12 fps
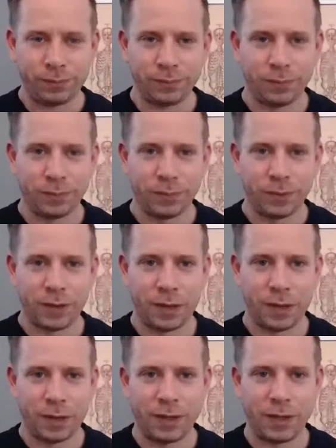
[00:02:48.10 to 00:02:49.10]
The thing
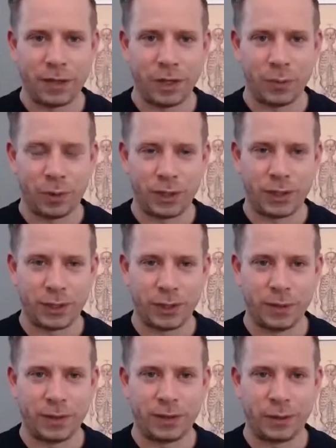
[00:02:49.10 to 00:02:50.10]
that you want to do
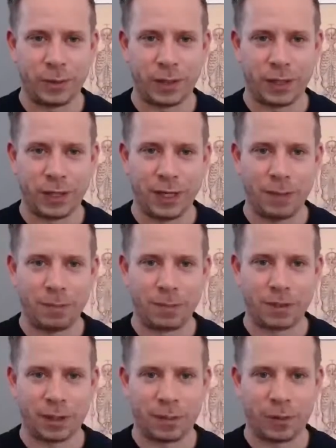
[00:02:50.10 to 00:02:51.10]
is you want to keep
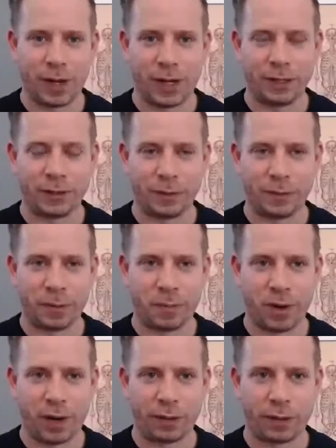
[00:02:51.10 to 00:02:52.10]
some awareness of the
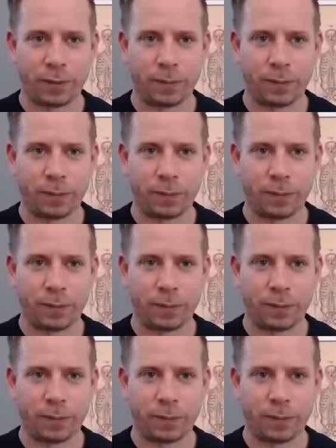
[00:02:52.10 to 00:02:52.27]
breath.